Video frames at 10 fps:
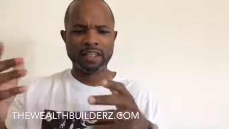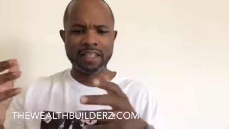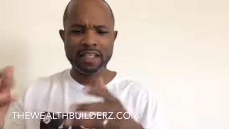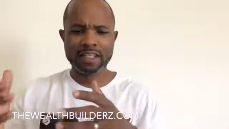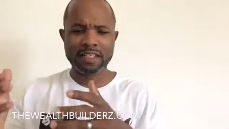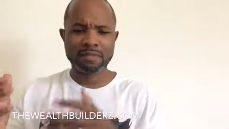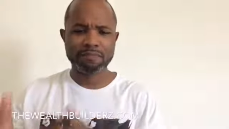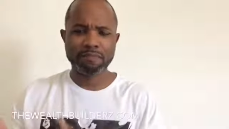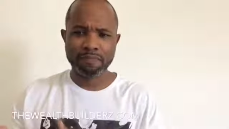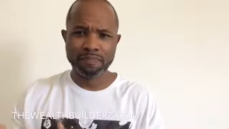these
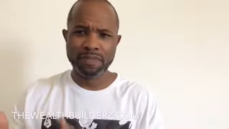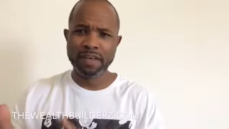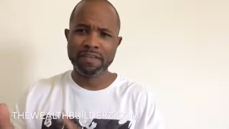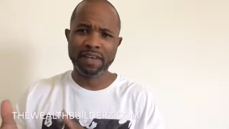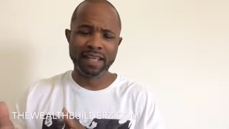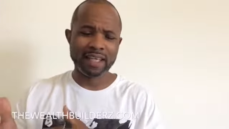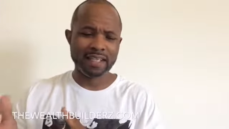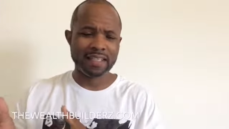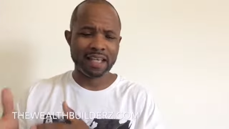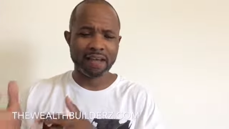dividend
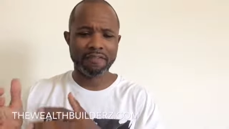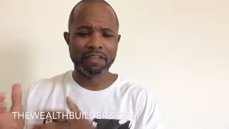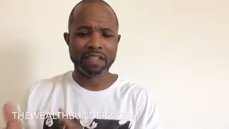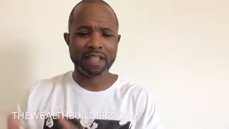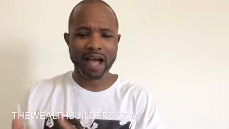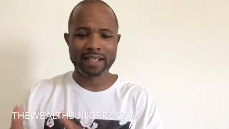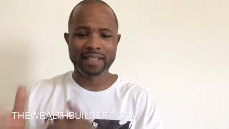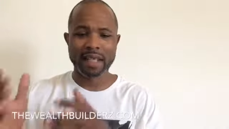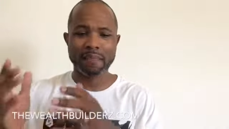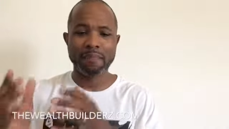ETF or stocks,
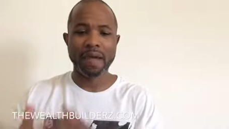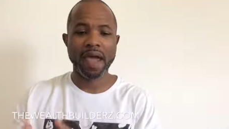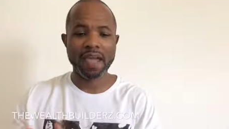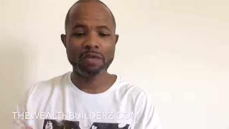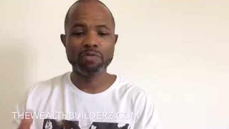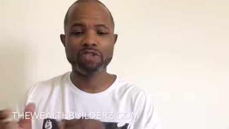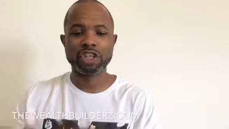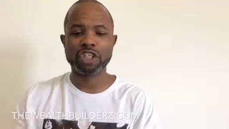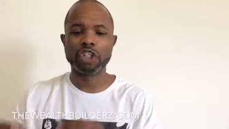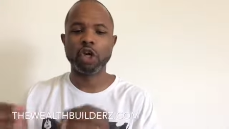they pay you
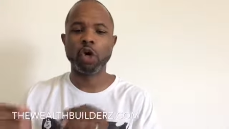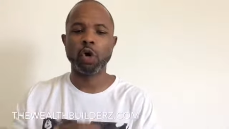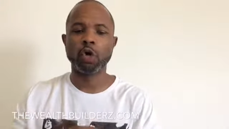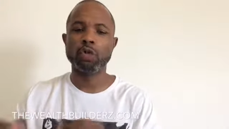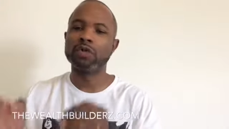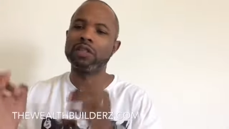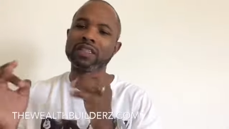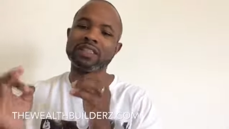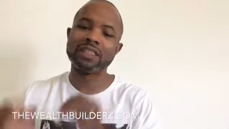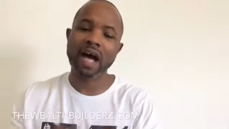just to hold the
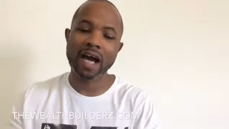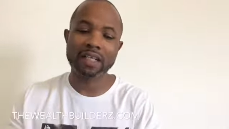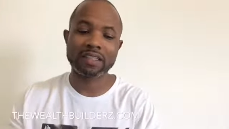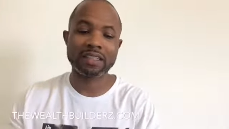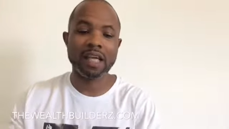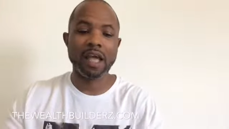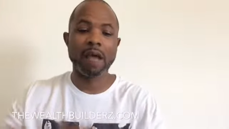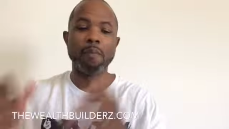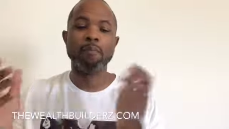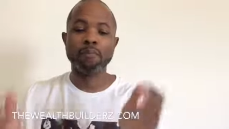stocks.
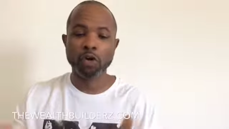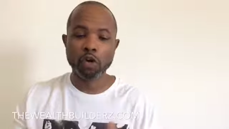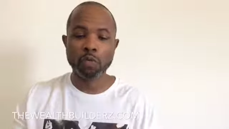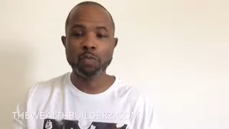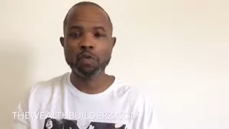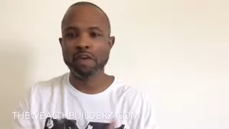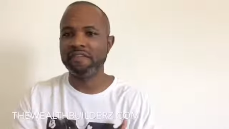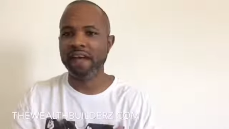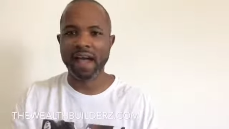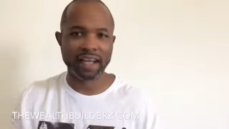And boom, you
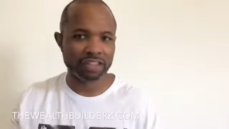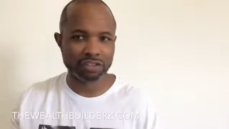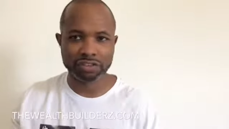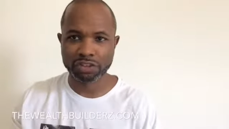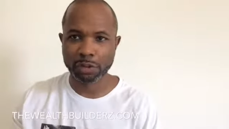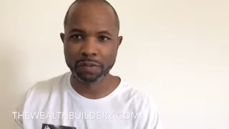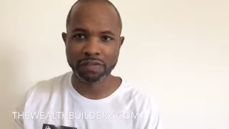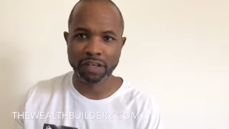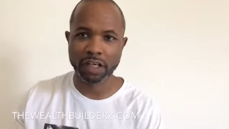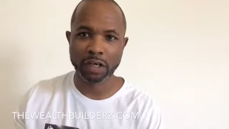have an extra stream
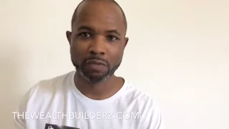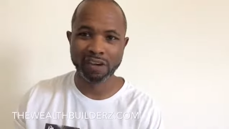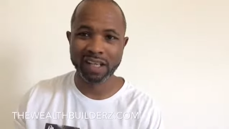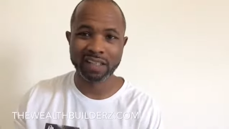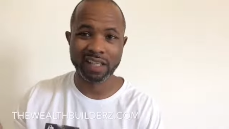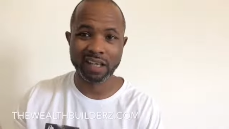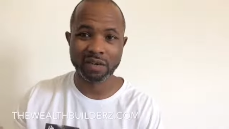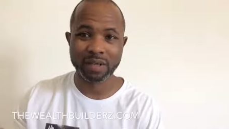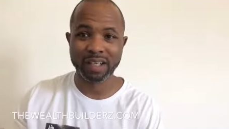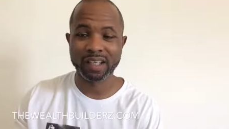of income right there,
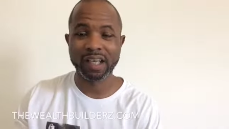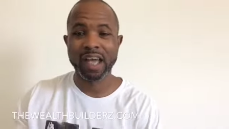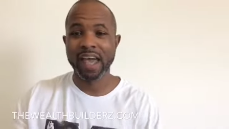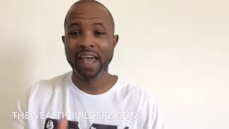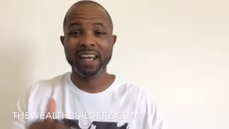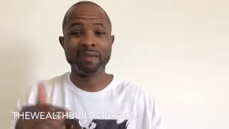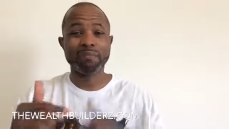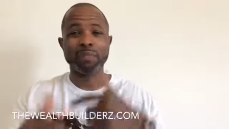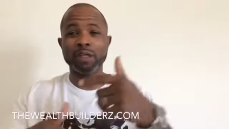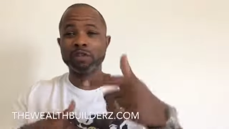okay? And
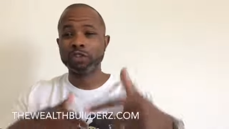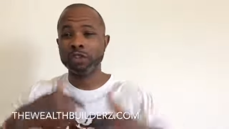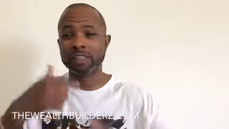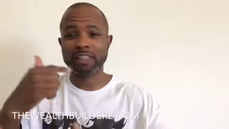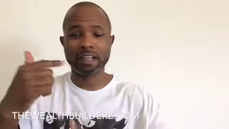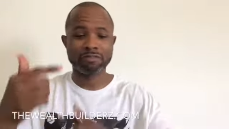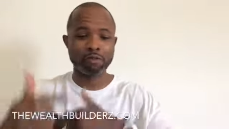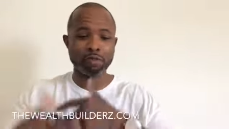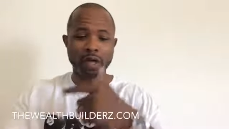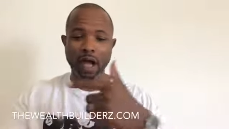it builds on itself
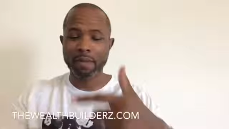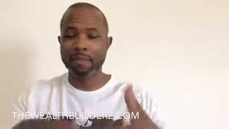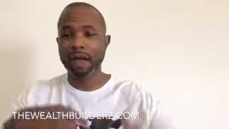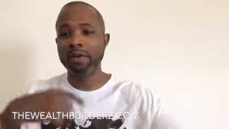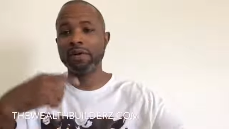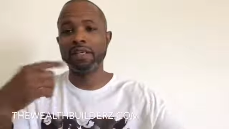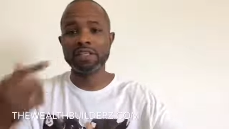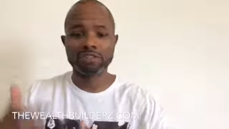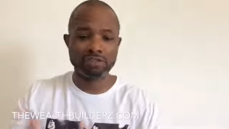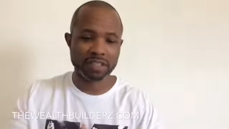through compound
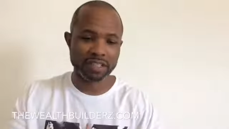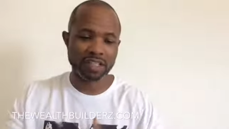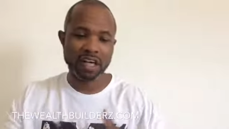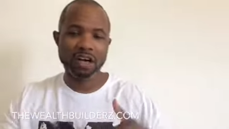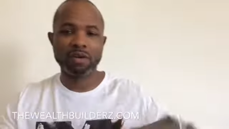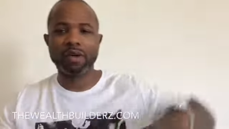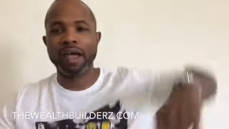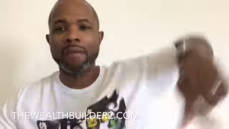interest. Okay,